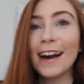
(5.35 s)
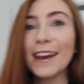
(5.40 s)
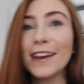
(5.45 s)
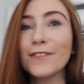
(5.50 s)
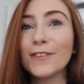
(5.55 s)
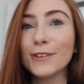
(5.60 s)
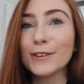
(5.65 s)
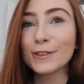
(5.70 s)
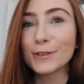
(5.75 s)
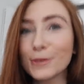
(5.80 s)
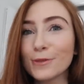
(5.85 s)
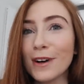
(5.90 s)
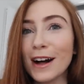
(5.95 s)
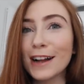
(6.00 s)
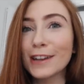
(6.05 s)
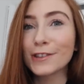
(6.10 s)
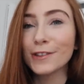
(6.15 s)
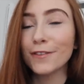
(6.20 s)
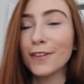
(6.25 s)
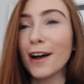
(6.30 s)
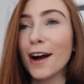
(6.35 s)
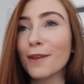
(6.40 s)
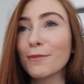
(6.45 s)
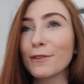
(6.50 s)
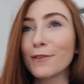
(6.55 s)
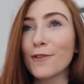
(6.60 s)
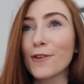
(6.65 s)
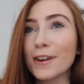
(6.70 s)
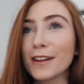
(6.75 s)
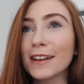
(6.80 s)
And if you just watched the vlog
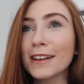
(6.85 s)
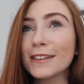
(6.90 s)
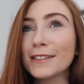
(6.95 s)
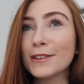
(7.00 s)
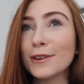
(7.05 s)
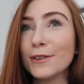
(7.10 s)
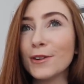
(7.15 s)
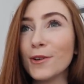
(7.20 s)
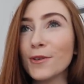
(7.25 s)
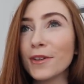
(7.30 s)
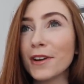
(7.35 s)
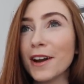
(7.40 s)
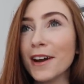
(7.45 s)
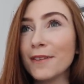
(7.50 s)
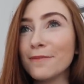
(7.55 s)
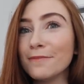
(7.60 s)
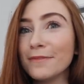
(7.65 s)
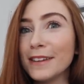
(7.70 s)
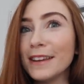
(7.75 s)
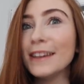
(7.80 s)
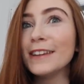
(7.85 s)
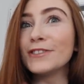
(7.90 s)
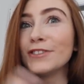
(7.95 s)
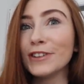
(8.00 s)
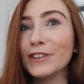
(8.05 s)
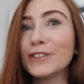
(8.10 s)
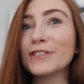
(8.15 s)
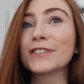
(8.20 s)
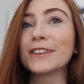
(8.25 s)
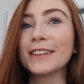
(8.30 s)
before this, you'll know that I'm
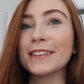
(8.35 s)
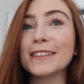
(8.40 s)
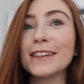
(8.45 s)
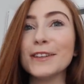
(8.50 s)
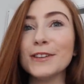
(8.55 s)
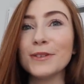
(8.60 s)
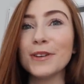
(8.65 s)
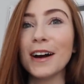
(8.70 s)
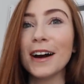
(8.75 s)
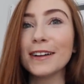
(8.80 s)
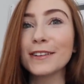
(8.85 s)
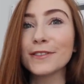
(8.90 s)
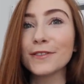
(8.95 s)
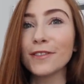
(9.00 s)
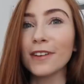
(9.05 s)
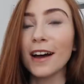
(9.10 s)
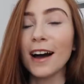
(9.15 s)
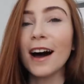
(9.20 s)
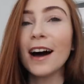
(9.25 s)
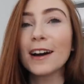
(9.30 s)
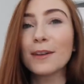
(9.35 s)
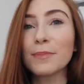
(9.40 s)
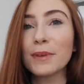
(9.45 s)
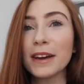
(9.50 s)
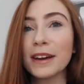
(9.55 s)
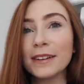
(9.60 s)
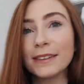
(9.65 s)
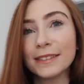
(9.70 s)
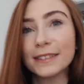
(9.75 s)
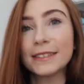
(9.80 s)
literally just continuing on to vlog
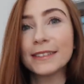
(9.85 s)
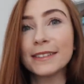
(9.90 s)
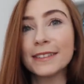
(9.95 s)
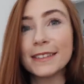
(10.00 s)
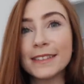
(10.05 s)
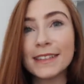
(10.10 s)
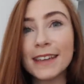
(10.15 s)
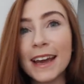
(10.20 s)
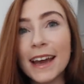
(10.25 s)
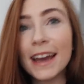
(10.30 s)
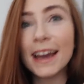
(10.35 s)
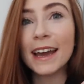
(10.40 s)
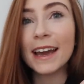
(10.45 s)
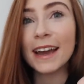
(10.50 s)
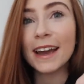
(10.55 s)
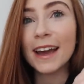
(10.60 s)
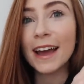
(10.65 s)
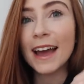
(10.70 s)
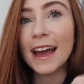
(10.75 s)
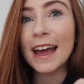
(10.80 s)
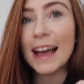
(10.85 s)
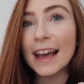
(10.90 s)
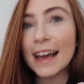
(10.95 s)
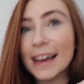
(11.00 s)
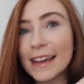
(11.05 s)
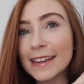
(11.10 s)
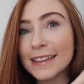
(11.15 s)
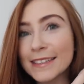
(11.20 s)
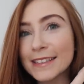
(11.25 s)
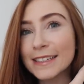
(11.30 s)
because today
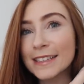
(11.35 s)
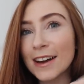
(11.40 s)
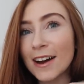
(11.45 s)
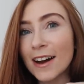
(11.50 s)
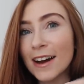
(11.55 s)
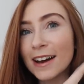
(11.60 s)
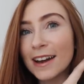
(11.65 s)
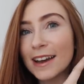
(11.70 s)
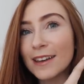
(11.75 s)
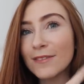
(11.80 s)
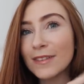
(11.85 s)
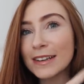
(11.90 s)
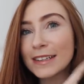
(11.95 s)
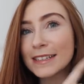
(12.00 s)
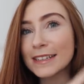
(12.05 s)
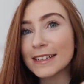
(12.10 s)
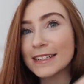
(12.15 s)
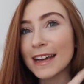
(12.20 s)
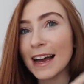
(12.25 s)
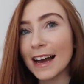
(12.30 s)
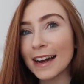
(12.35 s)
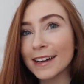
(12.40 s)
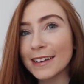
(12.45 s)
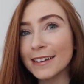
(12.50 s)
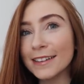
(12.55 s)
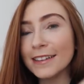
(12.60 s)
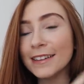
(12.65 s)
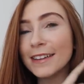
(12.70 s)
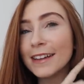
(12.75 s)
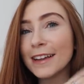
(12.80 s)
it is time to
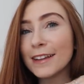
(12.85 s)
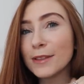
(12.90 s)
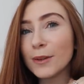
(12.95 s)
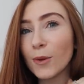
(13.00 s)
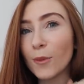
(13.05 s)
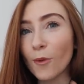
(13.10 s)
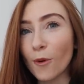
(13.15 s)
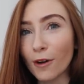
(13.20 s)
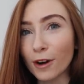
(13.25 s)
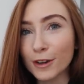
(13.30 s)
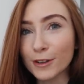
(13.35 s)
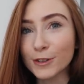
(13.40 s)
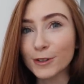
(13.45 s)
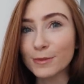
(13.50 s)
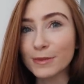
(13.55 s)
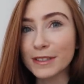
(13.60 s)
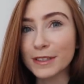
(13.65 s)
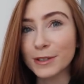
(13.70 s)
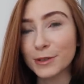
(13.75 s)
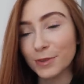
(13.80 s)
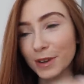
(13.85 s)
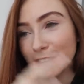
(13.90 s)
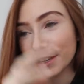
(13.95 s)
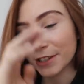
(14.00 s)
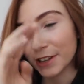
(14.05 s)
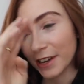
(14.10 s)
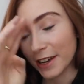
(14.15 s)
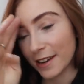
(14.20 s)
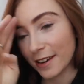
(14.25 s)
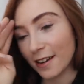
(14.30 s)
tackle the wardrobe
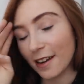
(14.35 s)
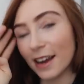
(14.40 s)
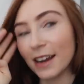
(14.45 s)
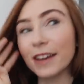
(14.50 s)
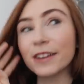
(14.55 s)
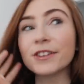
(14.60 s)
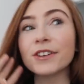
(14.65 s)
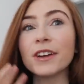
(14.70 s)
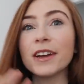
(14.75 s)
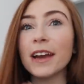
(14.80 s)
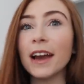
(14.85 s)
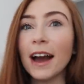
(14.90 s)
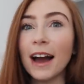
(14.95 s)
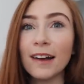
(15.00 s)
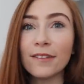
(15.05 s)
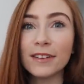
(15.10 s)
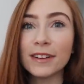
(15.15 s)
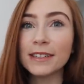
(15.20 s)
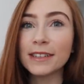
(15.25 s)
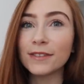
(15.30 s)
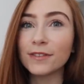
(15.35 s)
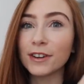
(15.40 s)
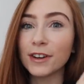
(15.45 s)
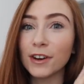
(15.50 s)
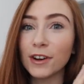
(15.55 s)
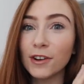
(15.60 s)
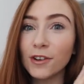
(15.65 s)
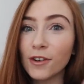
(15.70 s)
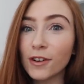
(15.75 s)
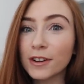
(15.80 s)
situation. I literally haven't even
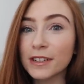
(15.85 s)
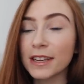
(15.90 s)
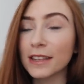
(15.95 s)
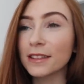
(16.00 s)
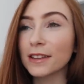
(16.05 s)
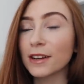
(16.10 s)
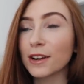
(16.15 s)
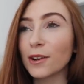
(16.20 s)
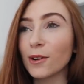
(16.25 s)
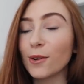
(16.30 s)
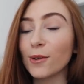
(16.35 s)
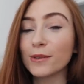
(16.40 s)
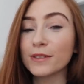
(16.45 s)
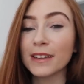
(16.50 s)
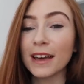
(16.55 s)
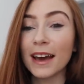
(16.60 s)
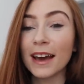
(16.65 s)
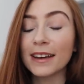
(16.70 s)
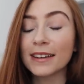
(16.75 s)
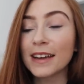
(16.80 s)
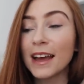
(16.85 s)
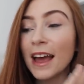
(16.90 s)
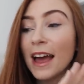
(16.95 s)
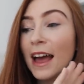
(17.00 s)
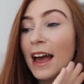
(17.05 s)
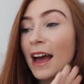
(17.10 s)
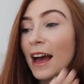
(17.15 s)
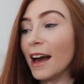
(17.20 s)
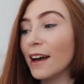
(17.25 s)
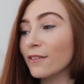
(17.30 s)
looked at the clothes yet,
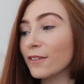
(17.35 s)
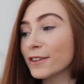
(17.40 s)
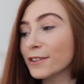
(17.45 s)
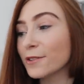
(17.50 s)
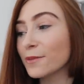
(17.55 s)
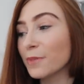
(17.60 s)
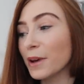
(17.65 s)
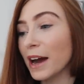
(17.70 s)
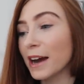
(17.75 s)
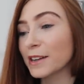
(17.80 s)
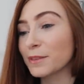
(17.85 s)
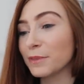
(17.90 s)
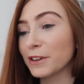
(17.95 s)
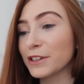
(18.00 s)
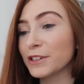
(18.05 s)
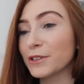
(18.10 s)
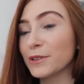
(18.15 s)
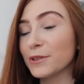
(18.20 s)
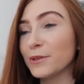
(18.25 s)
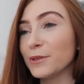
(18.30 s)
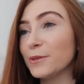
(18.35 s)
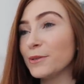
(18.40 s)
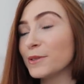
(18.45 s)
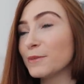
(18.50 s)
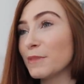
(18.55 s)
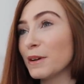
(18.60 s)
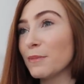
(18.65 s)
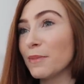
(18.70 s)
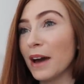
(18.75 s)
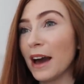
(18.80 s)
haven't unpacked my shoes,
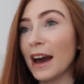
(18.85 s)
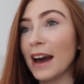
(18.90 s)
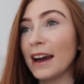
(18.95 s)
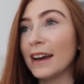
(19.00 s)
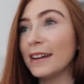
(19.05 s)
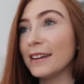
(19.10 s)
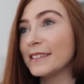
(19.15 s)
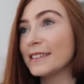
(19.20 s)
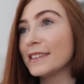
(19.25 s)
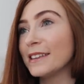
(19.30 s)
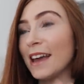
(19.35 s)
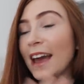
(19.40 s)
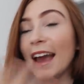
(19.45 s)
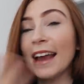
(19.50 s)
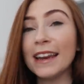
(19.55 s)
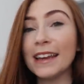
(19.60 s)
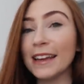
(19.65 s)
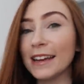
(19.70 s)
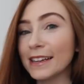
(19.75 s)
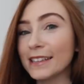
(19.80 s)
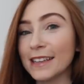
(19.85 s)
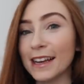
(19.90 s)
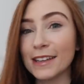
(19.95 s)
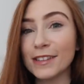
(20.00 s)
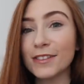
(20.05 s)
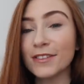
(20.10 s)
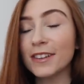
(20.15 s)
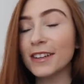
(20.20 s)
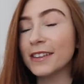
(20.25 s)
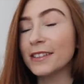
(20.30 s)
my bags, any
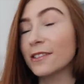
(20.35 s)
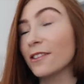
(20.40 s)
accessories.